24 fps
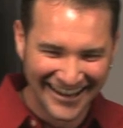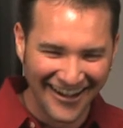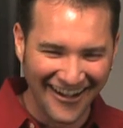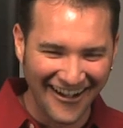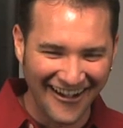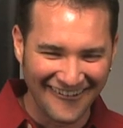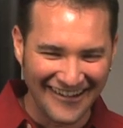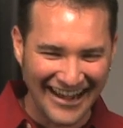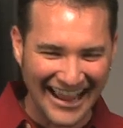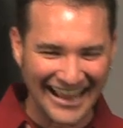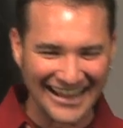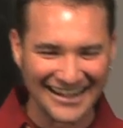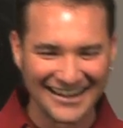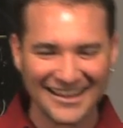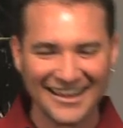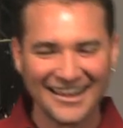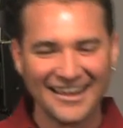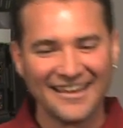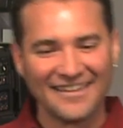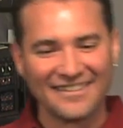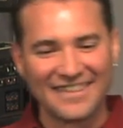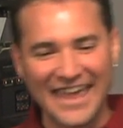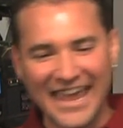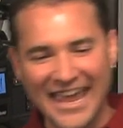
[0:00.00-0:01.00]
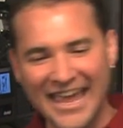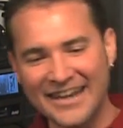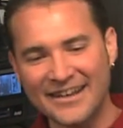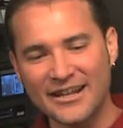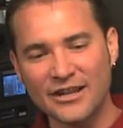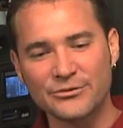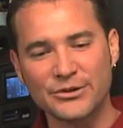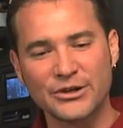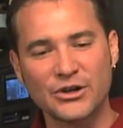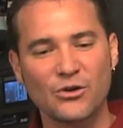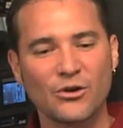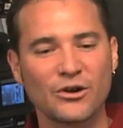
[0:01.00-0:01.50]
All right. The
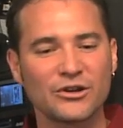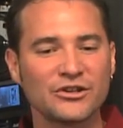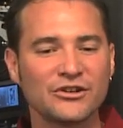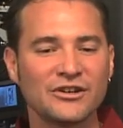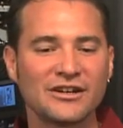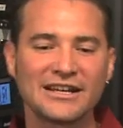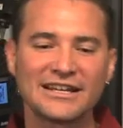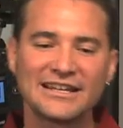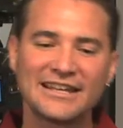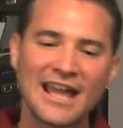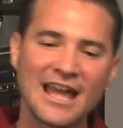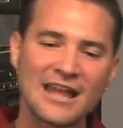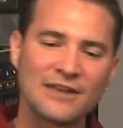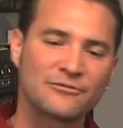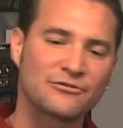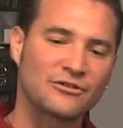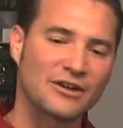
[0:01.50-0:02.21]
handheld record unit again